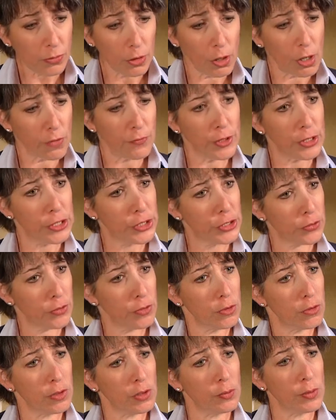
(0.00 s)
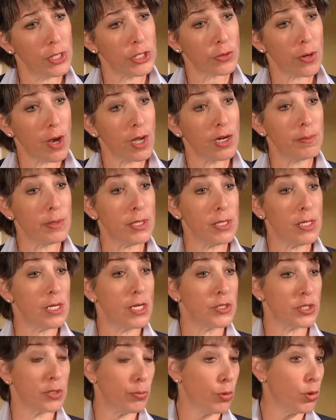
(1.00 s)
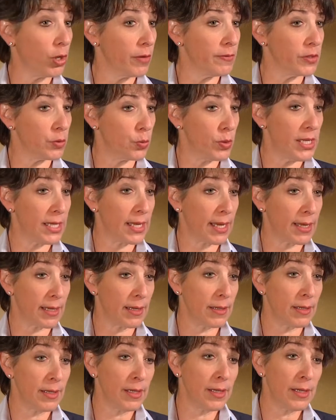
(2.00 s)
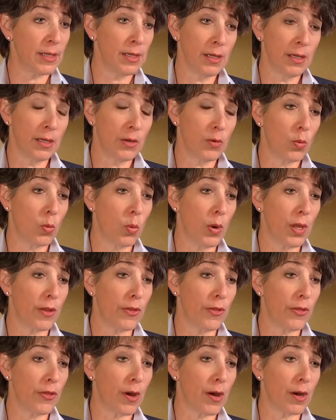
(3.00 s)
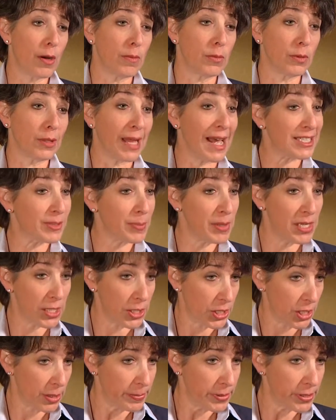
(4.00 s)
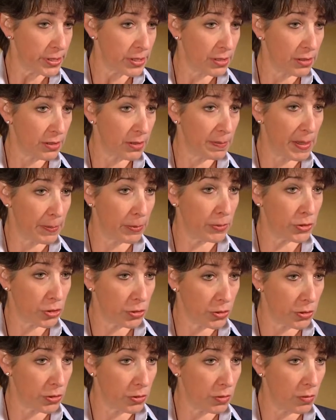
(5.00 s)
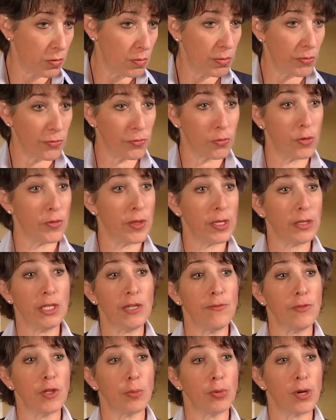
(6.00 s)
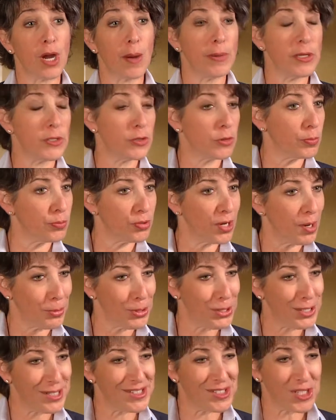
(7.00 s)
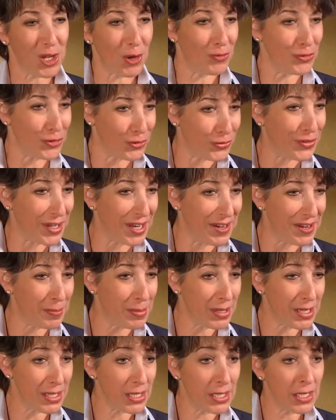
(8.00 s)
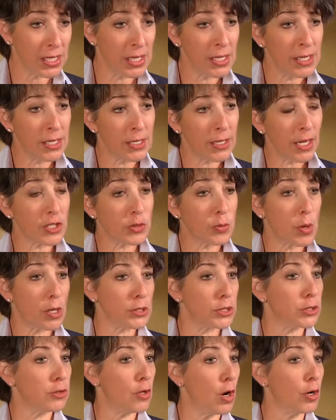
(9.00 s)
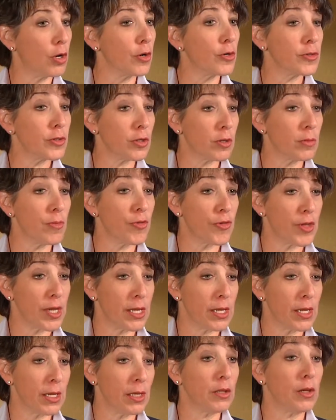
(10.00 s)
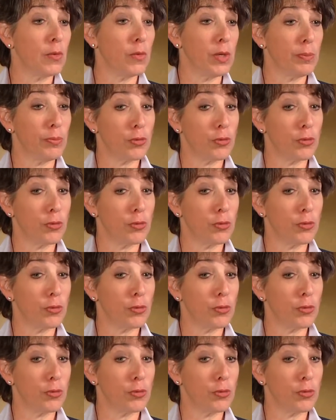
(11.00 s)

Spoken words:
are very true, and we try to be as supportive as we can with last-minute tips that people should do before they leave their property so the property can self-defend a bit, as well as longer-term thinking that we